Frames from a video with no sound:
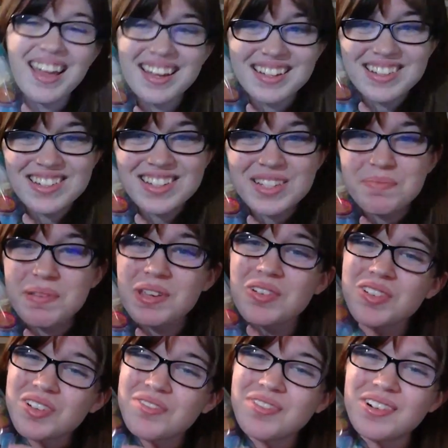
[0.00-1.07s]
and she's
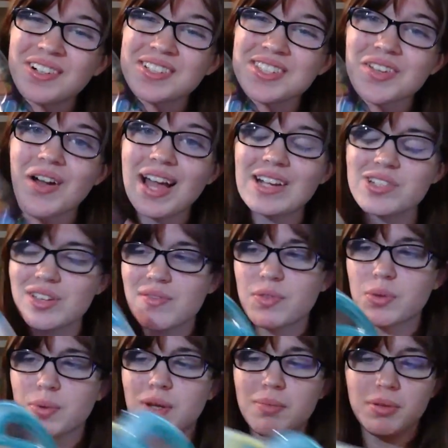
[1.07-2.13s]
beautiful. So I actually have
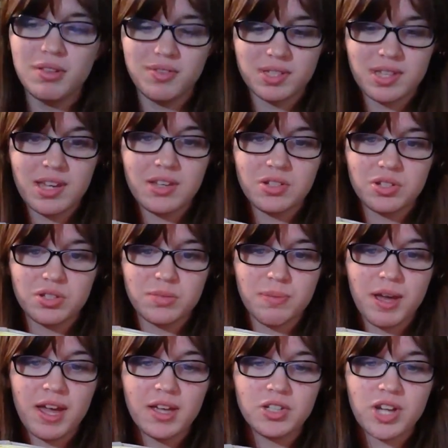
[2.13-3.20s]
three Believix Aishas
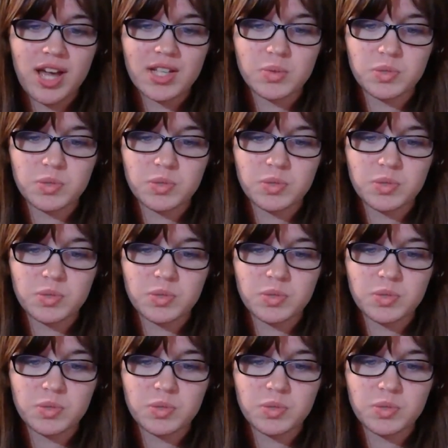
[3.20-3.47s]
by Jakks,